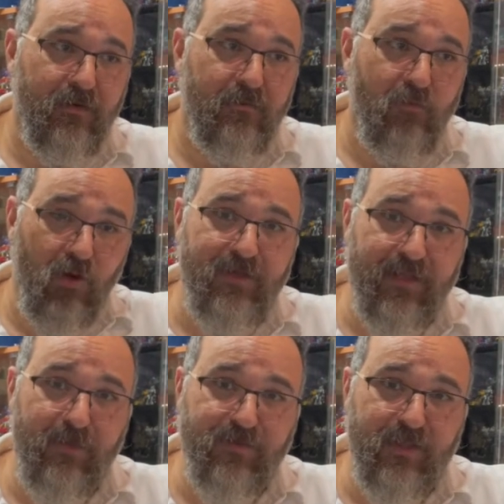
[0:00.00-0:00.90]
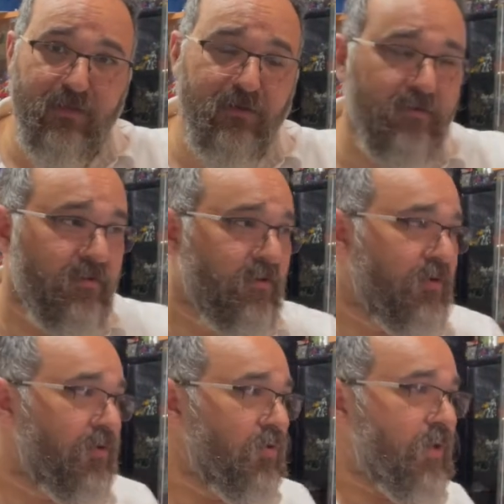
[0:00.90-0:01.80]
One to keep sealed,
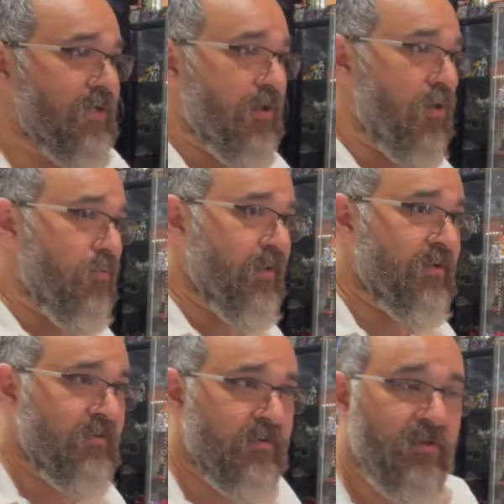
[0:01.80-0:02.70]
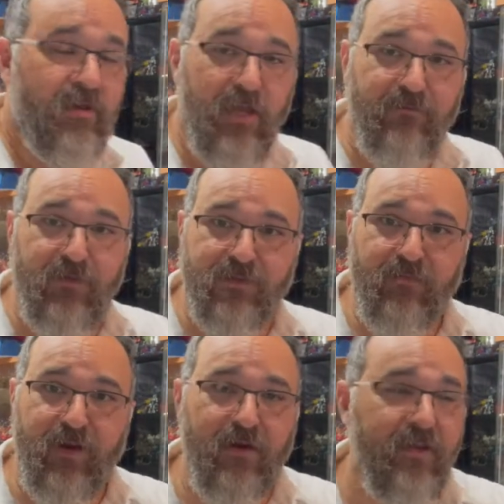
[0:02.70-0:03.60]
one to open, if there's a
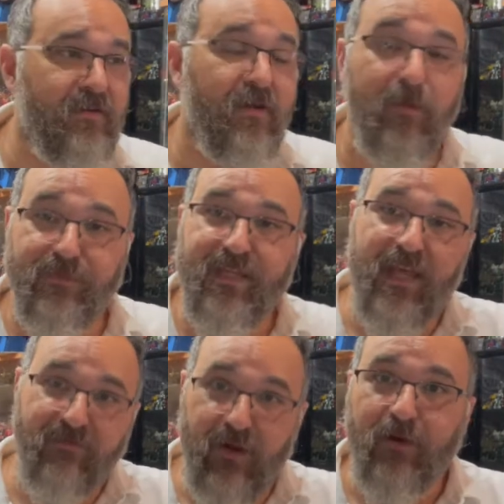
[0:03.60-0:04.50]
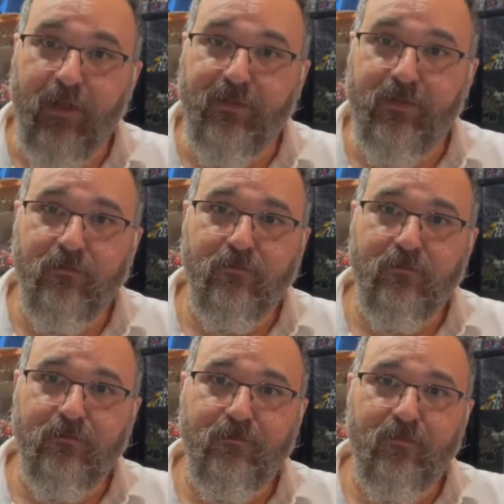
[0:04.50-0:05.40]
variant, obtain variant.
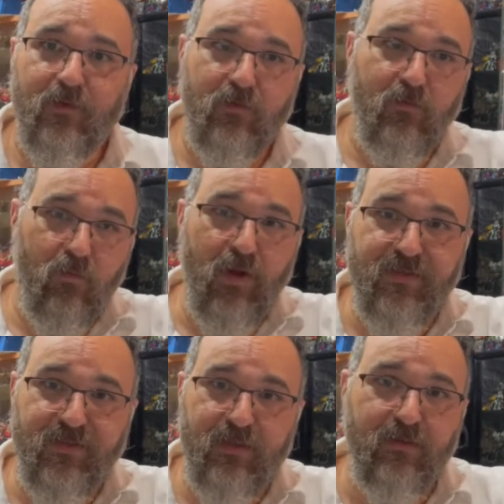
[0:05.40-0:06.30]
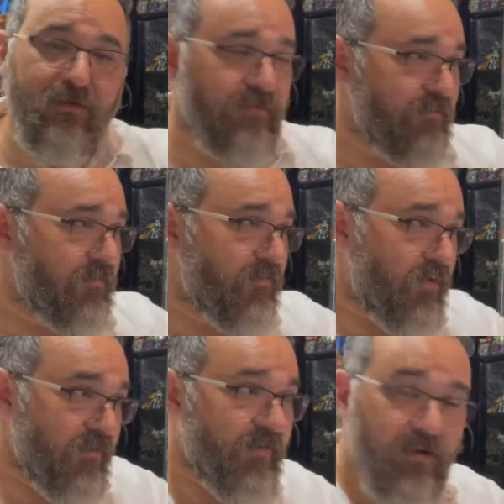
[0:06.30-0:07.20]
One sealed,
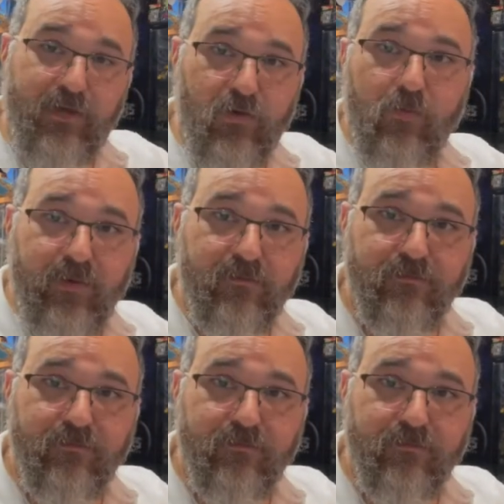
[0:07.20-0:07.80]
one variant open.